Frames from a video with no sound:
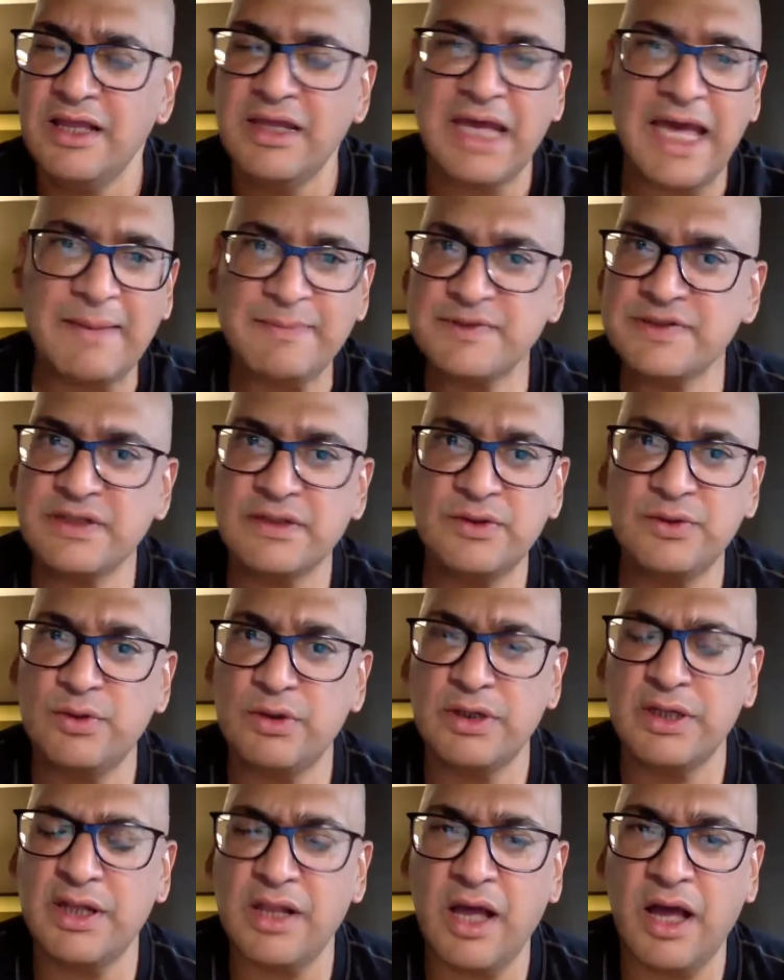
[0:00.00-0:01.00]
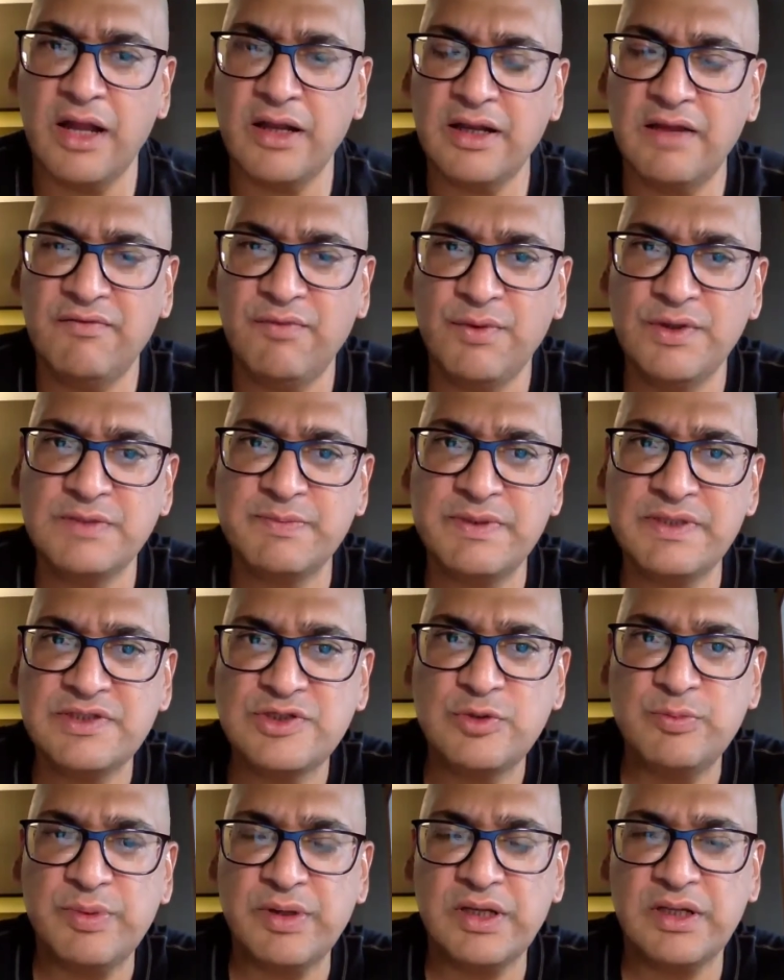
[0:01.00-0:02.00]
Absolutely not. I've always been
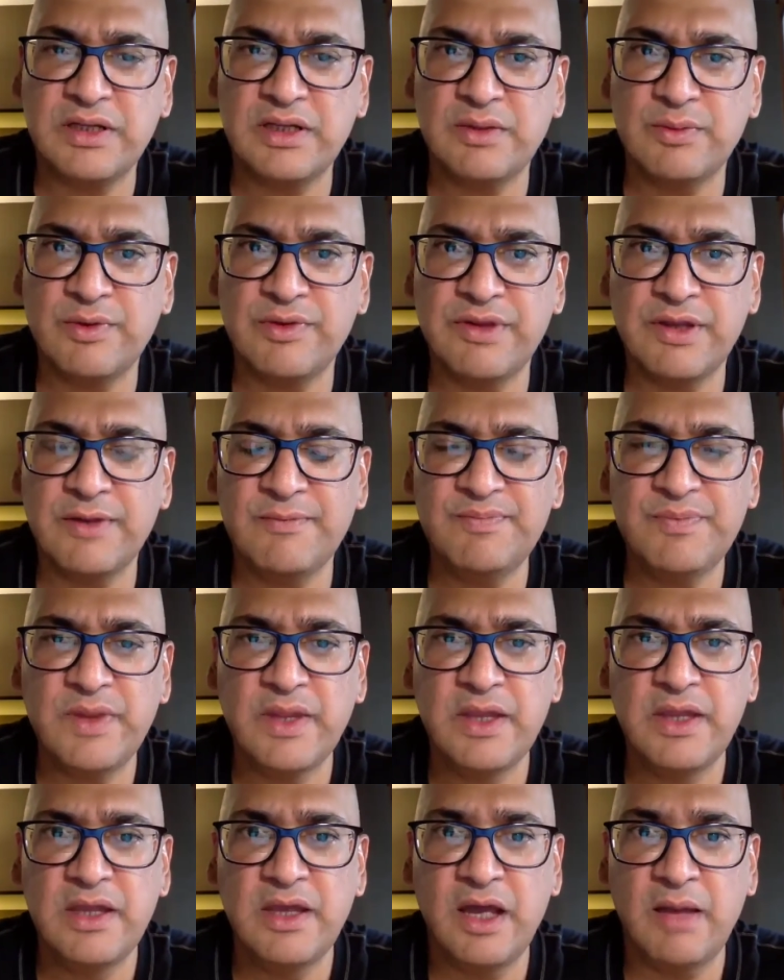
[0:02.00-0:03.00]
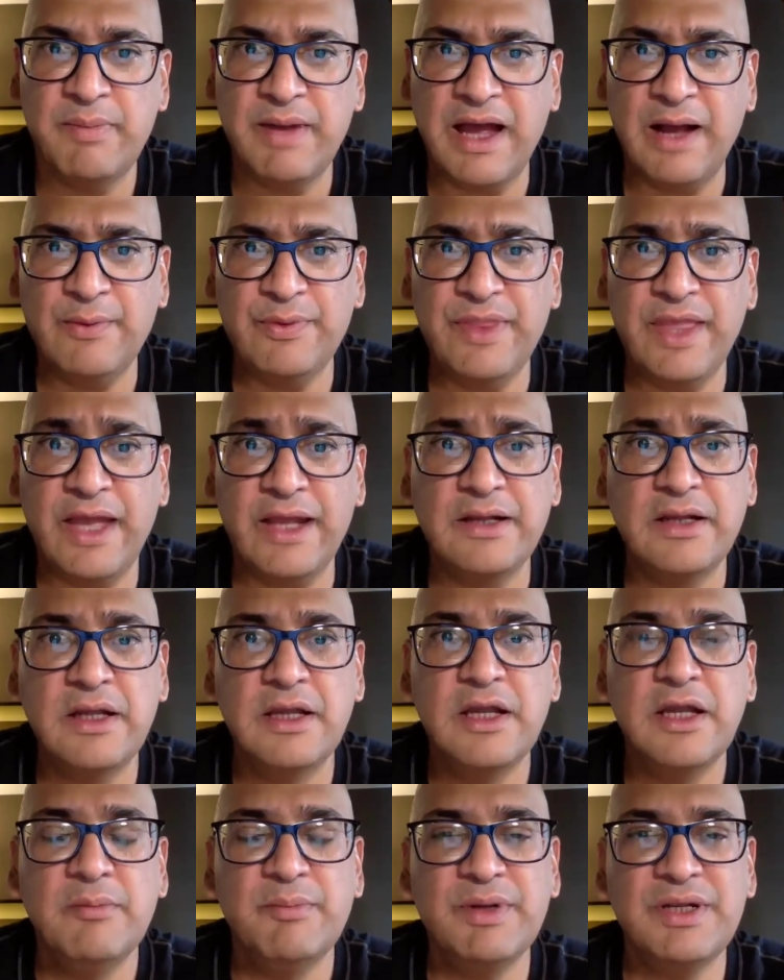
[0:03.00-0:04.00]
super clear with you about that.
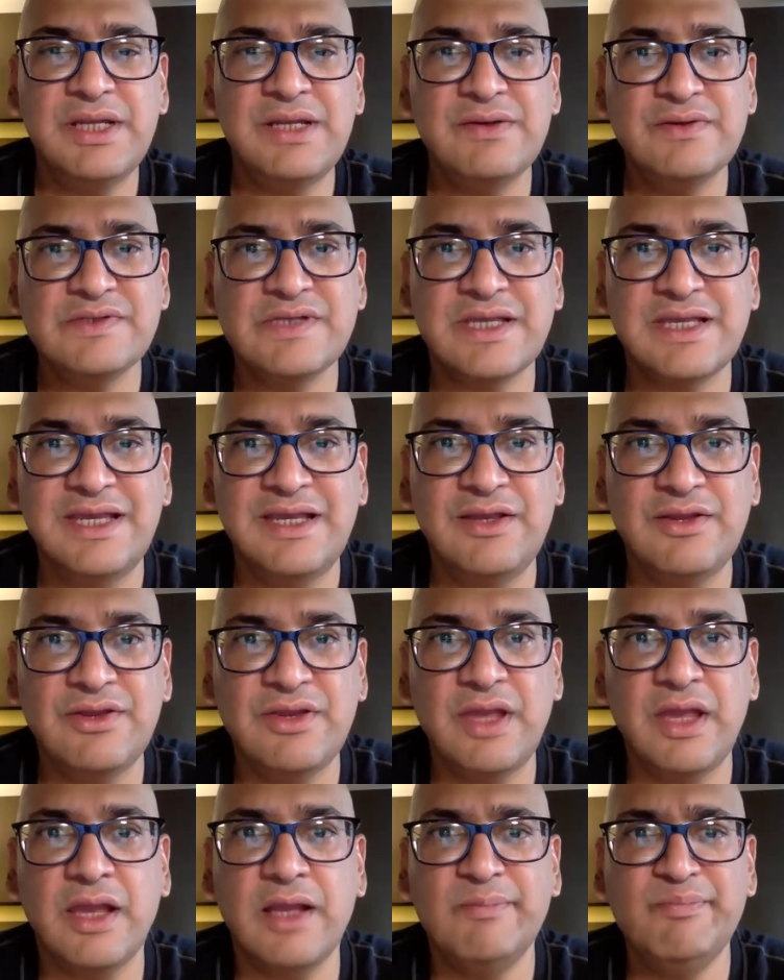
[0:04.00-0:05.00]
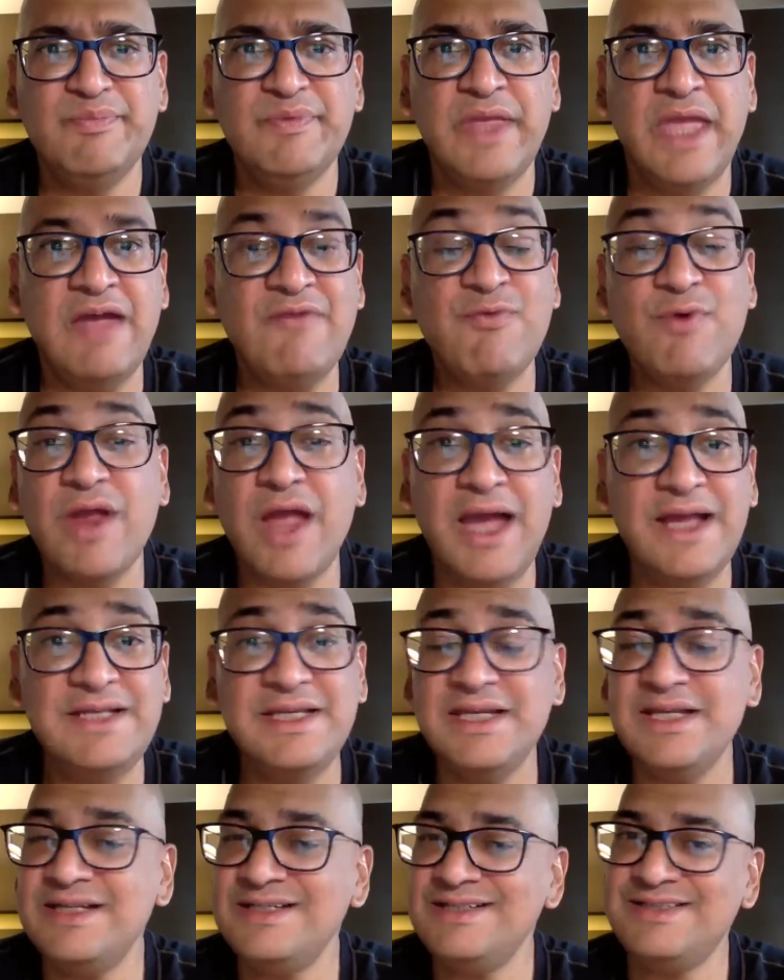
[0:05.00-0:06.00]
But here's the key thing. Every
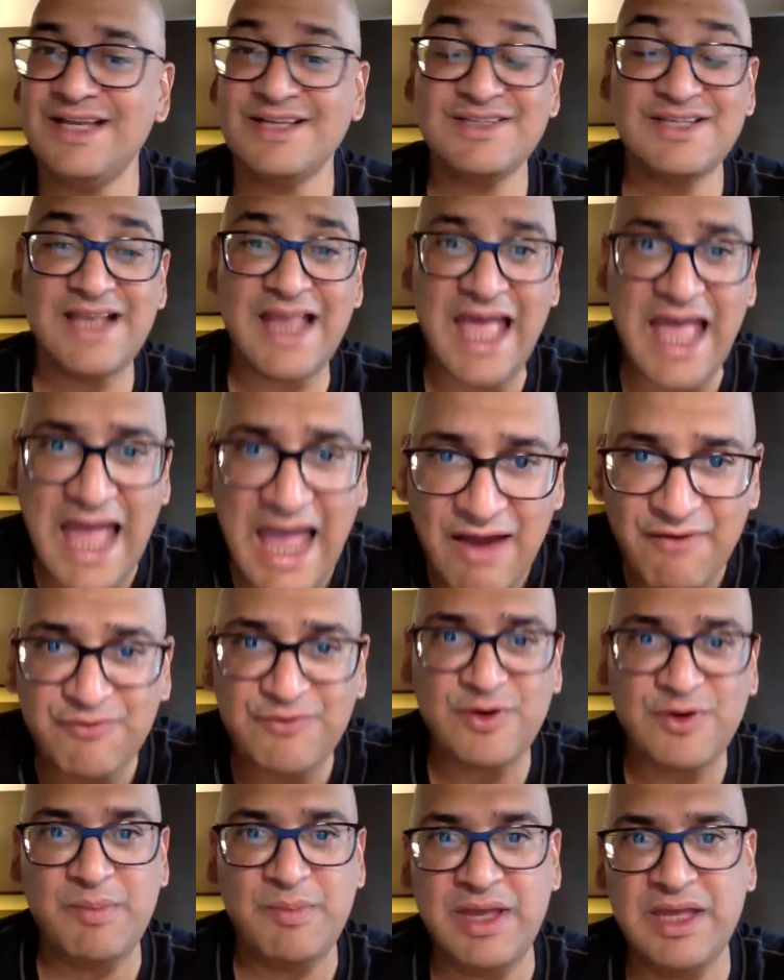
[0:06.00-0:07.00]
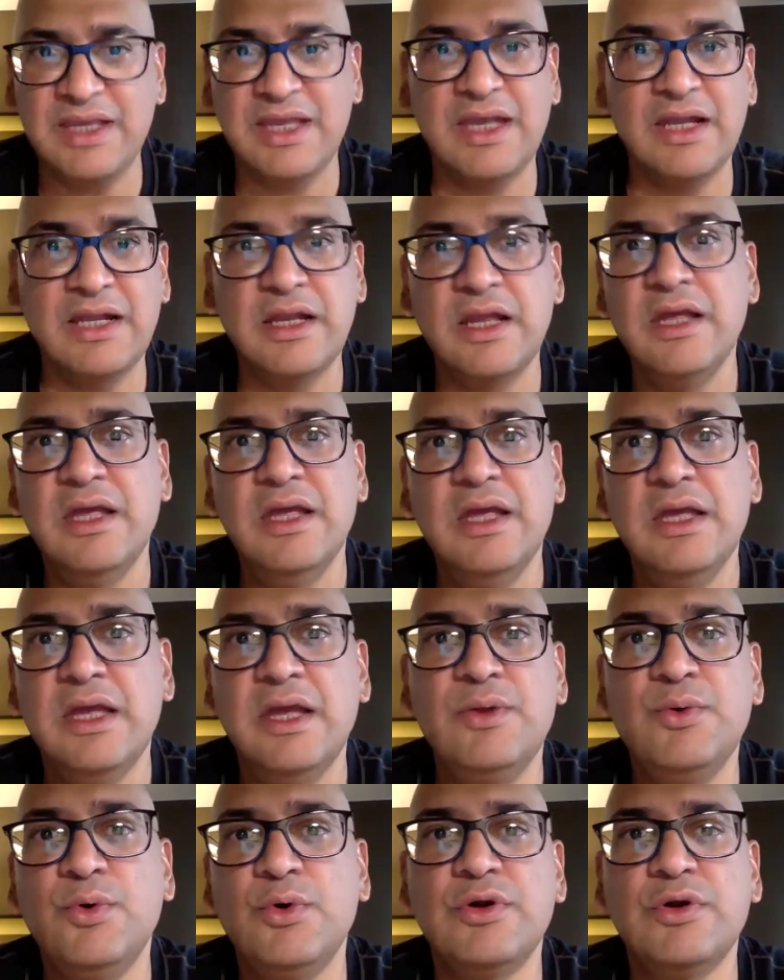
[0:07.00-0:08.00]
idea doesn't have to make it
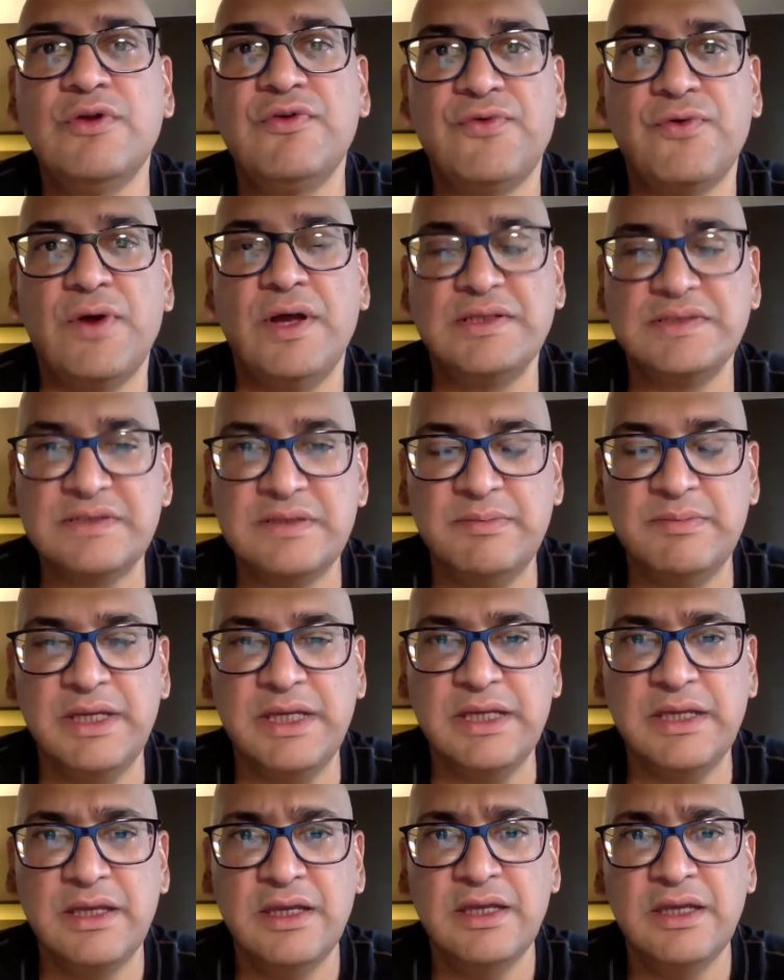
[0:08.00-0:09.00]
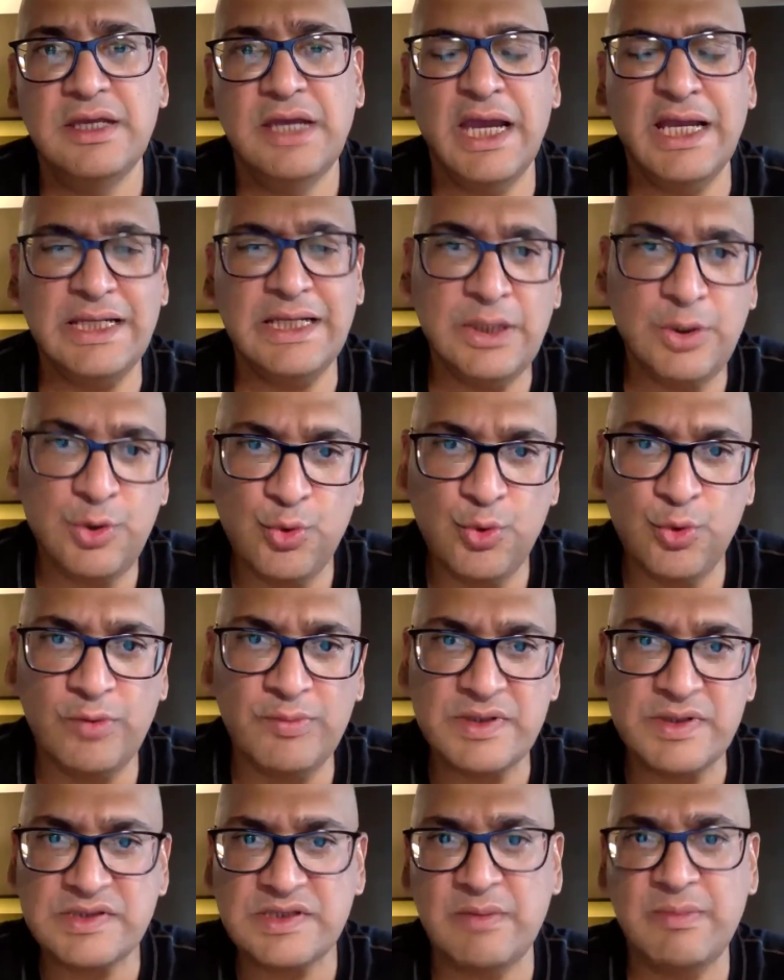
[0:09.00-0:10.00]
in order for us to make an
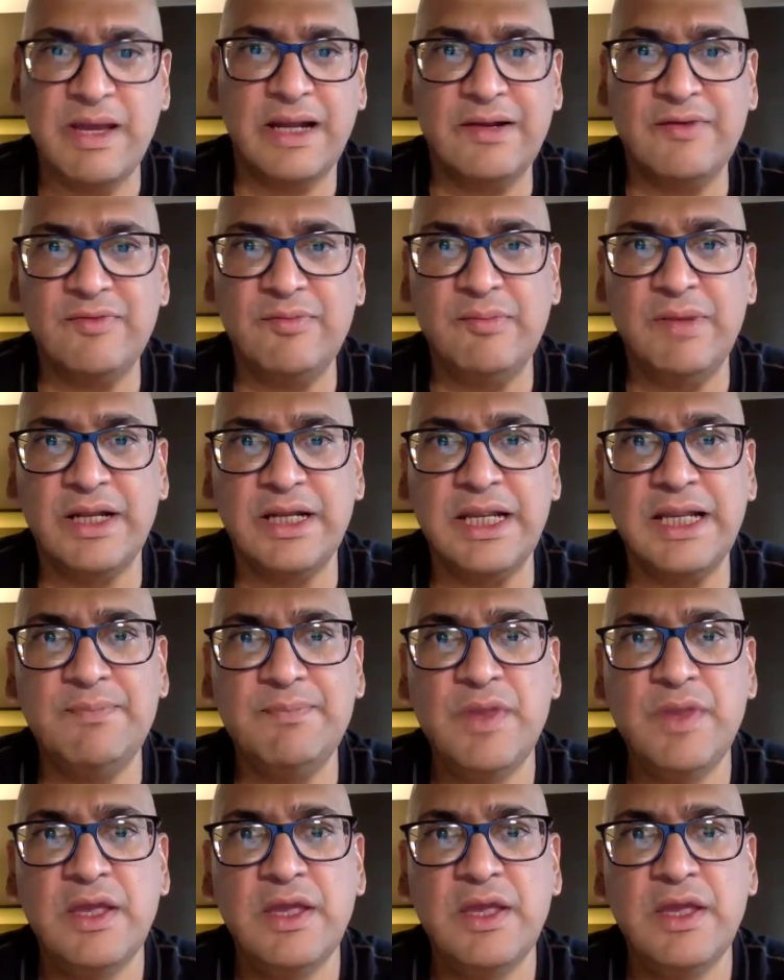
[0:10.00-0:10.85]
enormous amount of money.